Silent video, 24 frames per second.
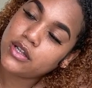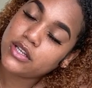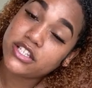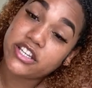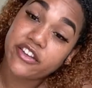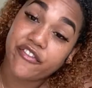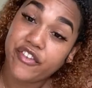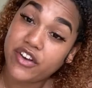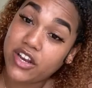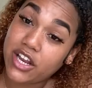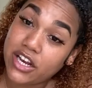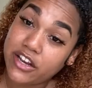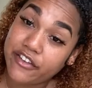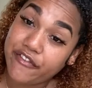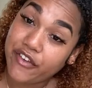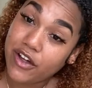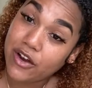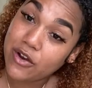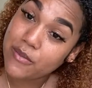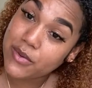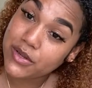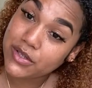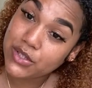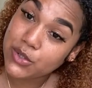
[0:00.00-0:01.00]
Definitely
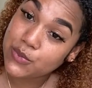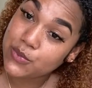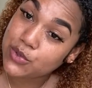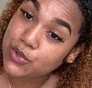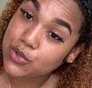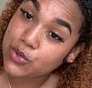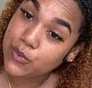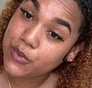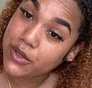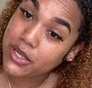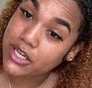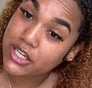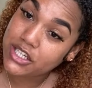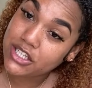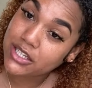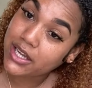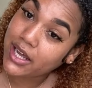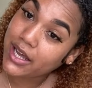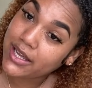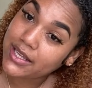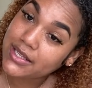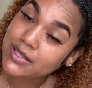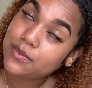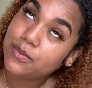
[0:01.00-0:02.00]
follow my swimsuit page,
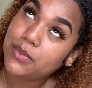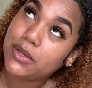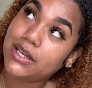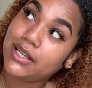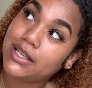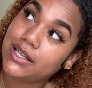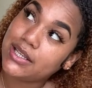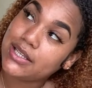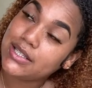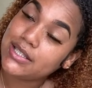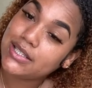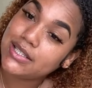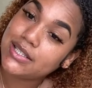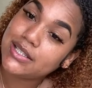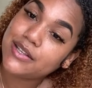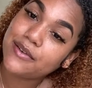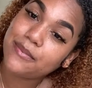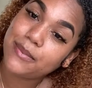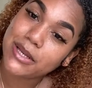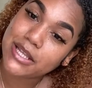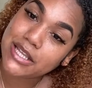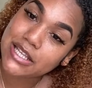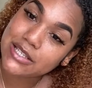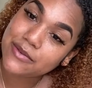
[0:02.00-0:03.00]
guys. Please
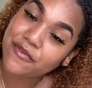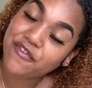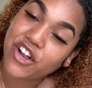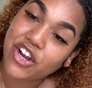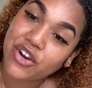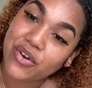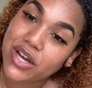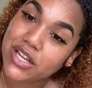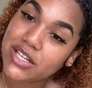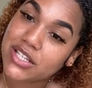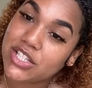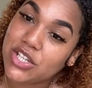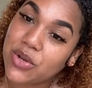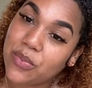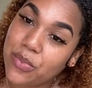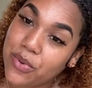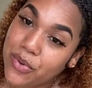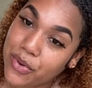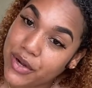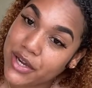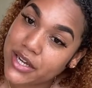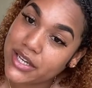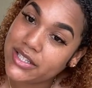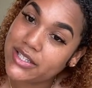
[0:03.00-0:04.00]
follow and
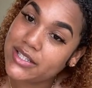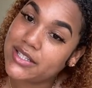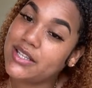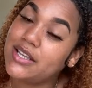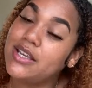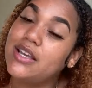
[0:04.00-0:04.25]
support,